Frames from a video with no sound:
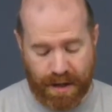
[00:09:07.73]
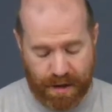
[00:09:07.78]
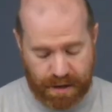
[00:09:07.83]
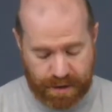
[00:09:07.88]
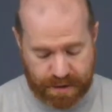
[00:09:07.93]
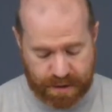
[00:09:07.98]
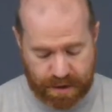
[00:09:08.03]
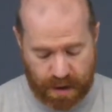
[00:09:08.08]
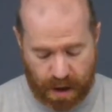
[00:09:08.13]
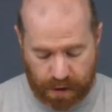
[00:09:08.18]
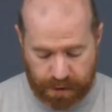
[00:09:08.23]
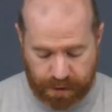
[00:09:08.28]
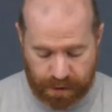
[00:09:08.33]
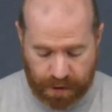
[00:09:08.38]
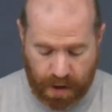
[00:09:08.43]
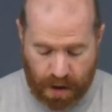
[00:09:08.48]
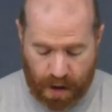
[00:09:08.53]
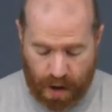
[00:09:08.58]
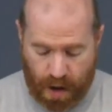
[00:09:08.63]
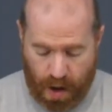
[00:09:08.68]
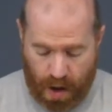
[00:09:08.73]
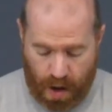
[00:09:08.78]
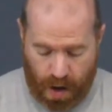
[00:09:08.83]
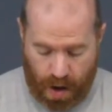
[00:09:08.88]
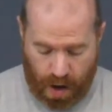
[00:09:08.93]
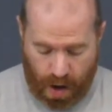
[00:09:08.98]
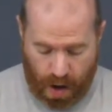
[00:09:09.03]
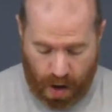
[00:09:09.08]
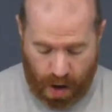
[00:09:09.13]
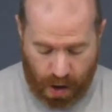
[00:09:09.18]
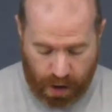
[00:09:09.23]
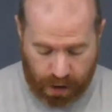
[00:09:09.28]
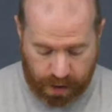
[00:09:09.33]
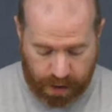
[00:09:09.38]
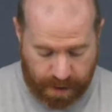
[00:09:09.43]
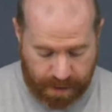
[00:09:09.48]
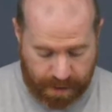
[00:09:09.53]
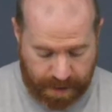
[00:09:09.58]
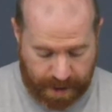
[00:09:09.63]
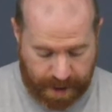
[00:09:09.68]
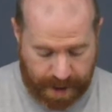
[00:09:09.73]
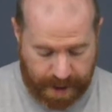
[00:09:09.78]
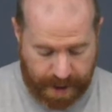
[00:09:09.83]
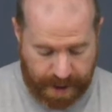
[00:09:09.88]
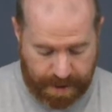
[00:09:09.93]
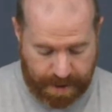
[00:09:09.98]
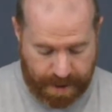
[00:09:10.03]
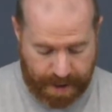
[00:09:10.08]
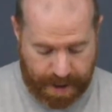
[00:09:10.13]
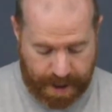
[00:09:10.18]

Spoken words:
slot on the